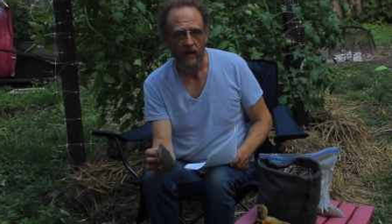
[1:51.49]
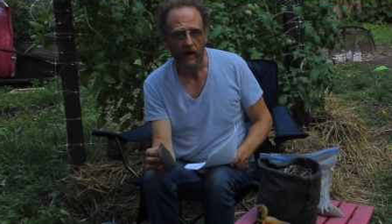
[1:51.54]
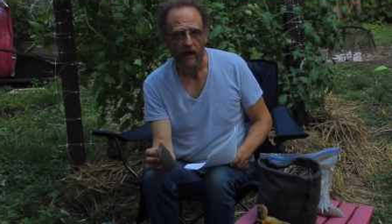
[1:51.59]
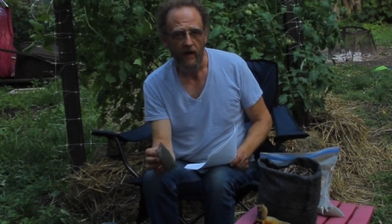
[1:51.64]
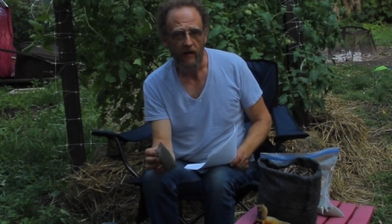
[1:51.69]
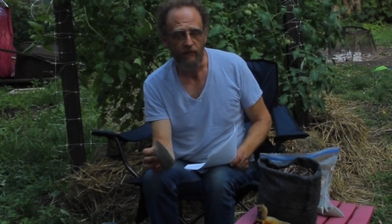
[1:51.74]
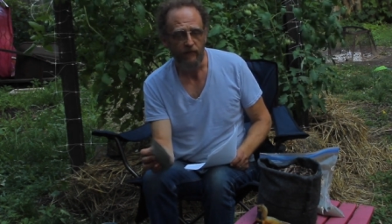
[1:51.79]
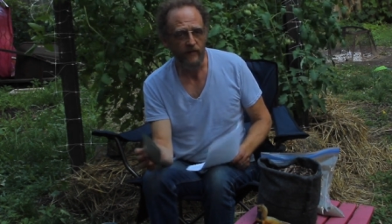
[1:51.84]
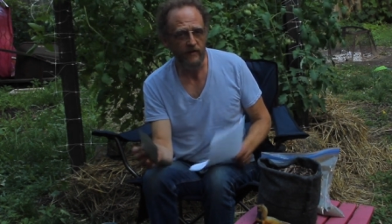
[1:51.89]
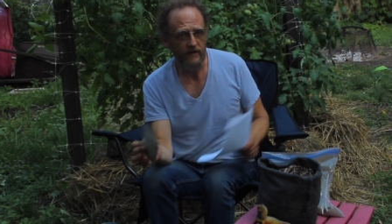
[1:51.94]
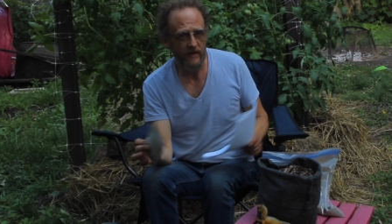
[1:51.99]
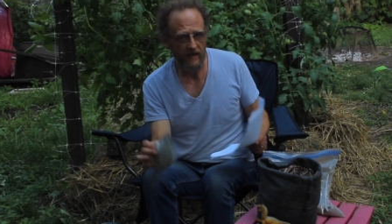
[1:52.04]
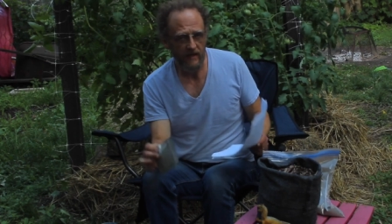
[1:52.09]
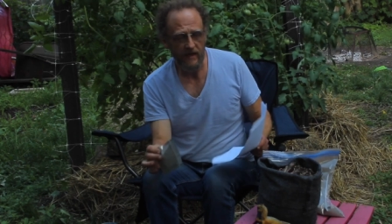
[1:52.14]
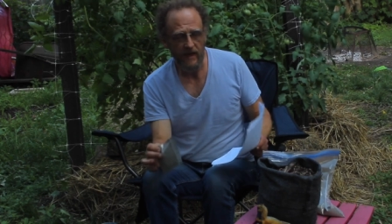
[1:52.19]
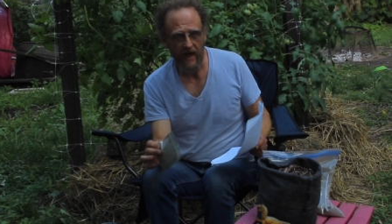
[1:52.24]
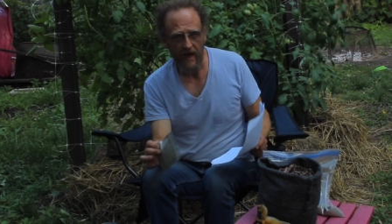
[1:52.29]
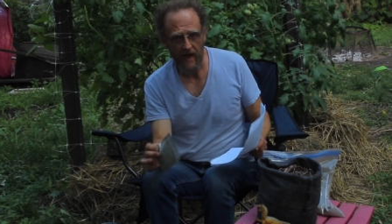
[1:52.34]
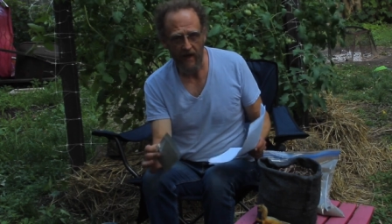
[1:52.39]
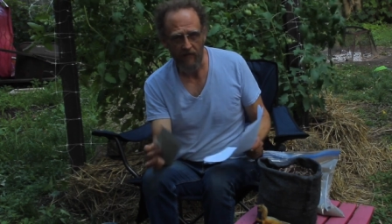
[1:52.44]
if you
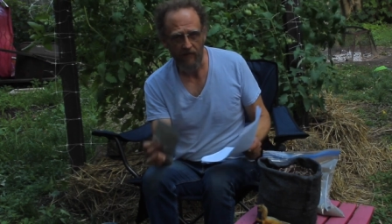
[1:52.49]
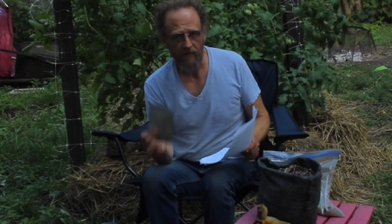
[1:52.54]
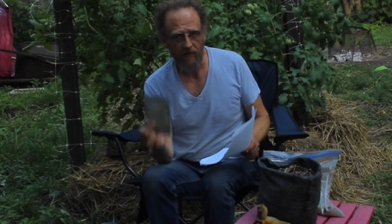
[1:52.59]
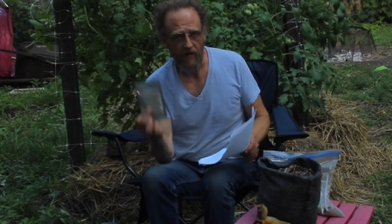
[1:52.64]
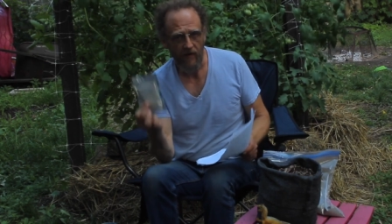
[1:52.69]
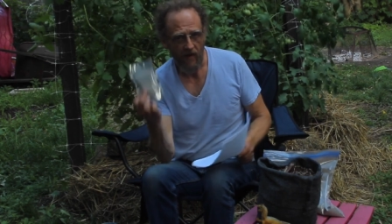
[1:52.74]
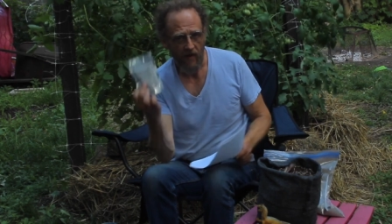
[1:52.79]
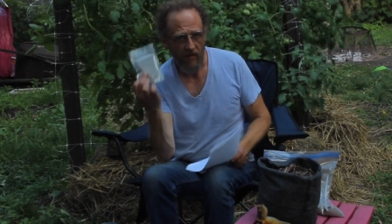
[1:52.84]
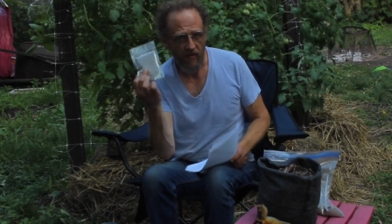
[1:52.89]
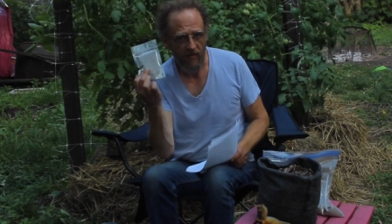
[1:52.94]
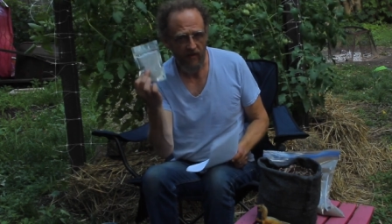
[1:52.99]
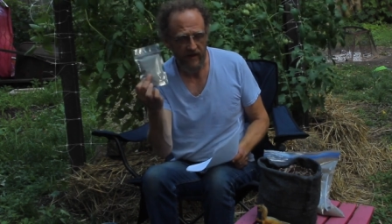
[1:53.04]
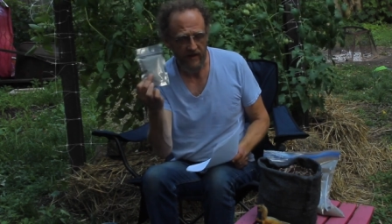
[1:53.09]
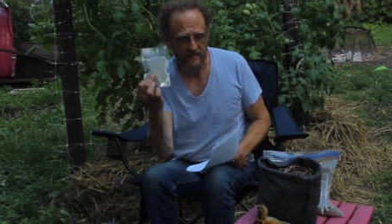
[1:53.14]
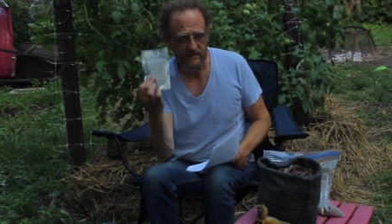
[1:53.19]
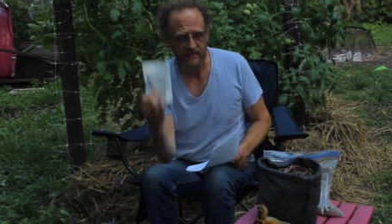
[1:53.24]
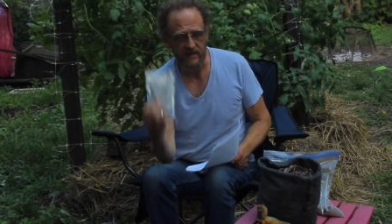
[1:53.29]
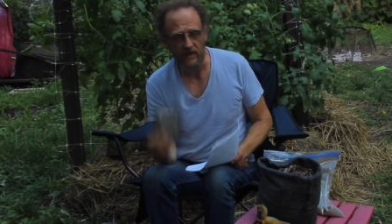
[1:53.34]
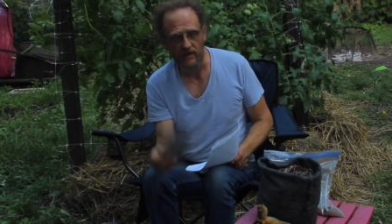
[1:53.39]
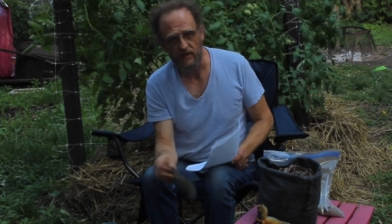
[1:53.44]
didn't have
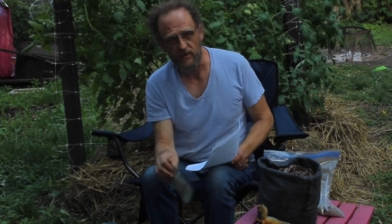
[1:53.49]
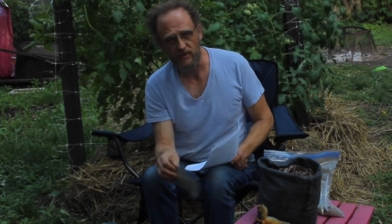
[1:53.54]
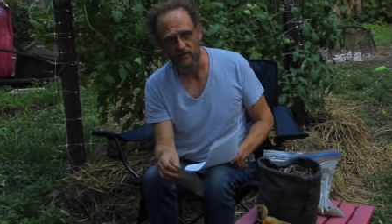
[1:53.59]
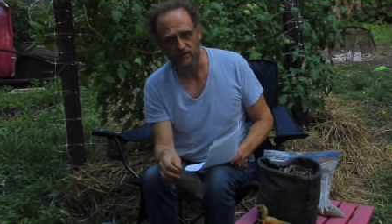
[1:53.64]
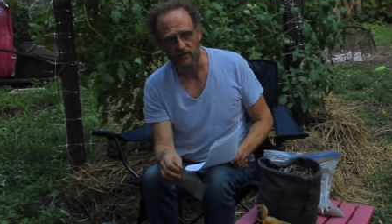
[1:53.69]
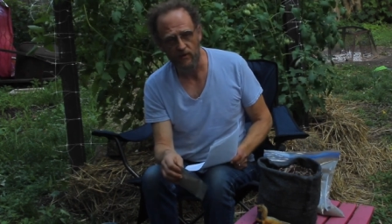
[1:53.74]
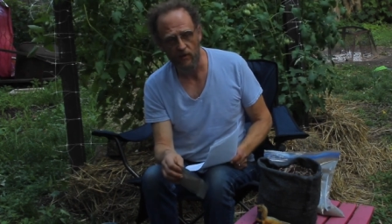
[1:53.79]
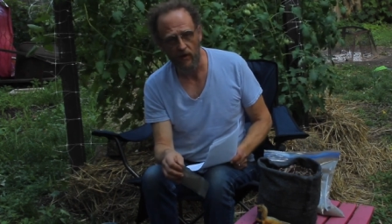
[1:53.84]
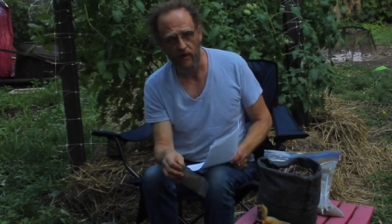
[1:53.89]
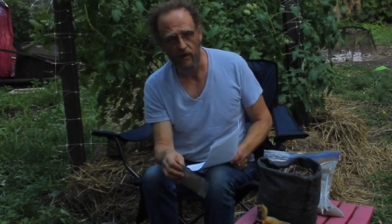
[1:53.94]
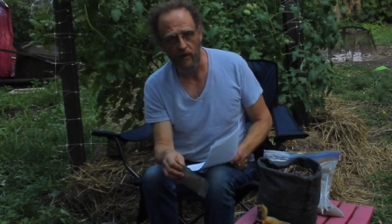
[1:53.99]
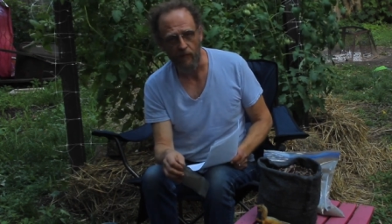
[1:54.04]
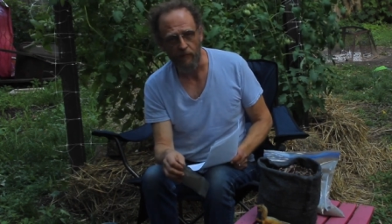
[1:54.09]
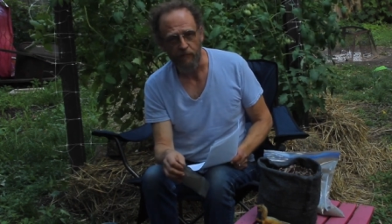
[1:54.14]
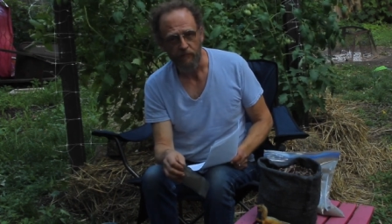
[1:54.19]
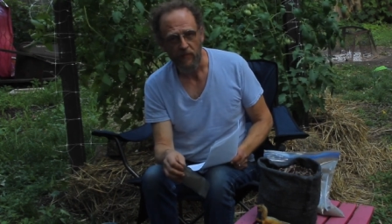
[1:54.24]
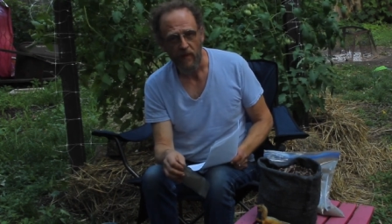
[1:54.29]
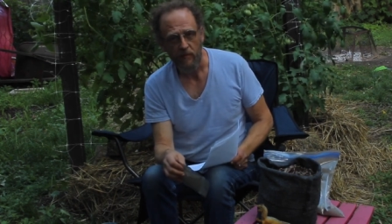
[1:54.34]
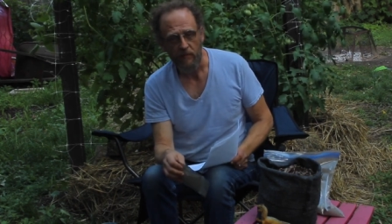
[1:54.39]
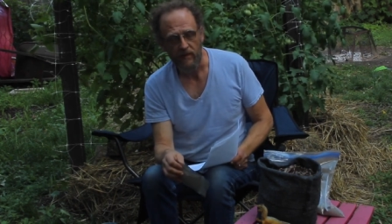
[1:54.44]
this in your soil,
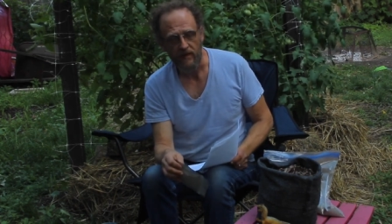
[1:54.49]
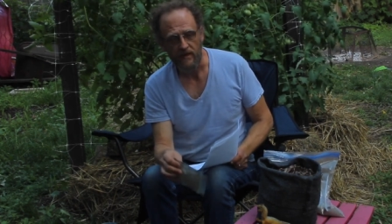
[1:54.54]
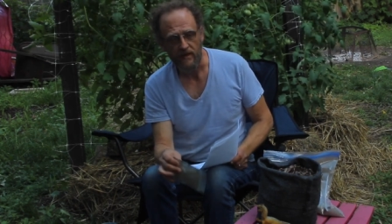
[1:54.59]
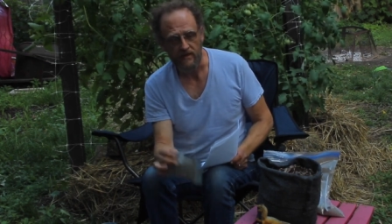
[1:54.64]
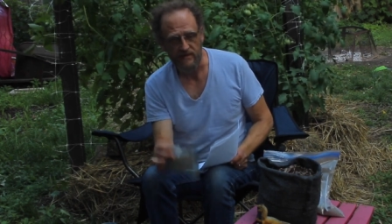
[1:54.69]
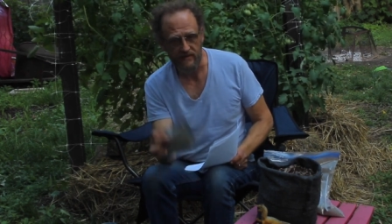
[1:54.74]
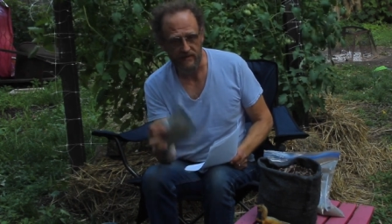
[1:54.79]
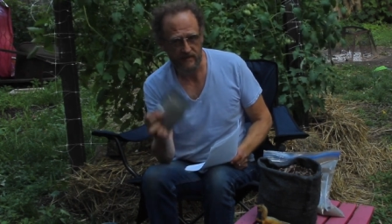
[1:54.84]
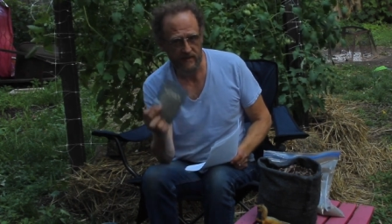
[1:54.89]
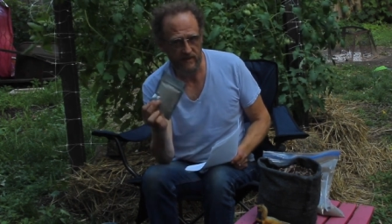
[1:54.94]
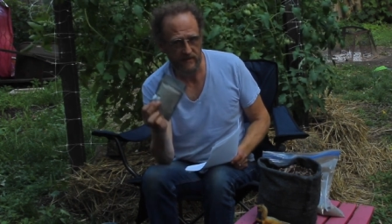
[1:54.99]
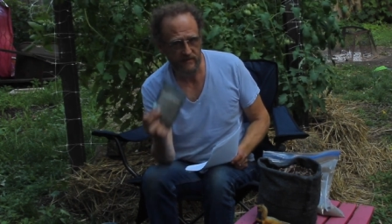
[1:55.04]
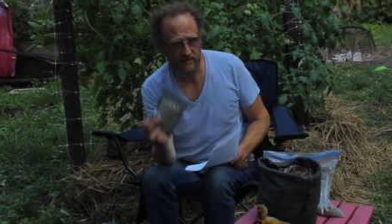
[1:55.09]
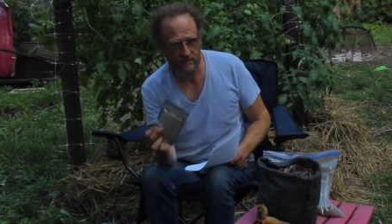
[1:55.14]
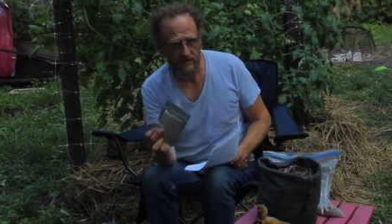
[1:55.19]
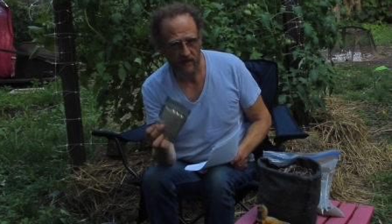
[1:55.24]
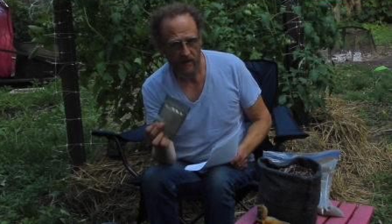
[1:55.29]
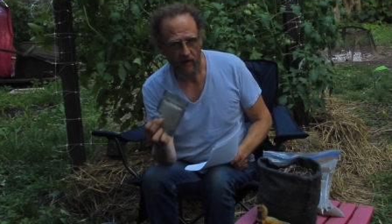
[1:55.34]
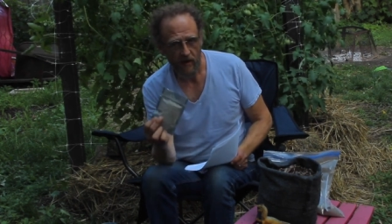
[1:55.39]
because this